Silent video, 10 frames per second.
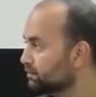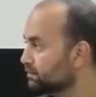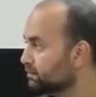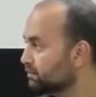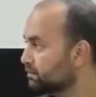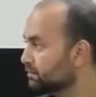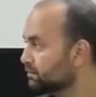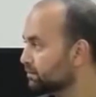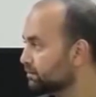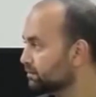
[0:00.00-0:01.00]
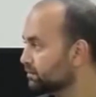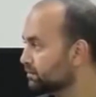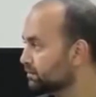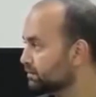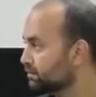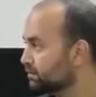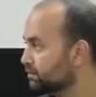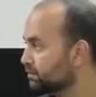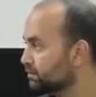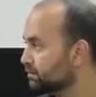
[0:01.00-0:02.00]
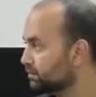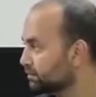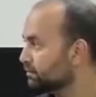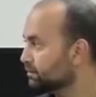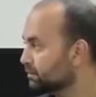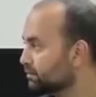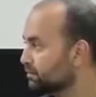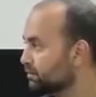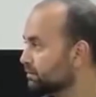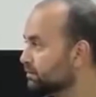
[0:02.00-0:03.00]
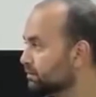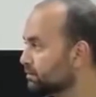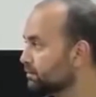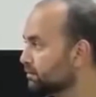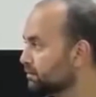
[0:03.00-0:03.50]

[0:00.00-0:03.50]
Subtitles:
This person isn't speaking.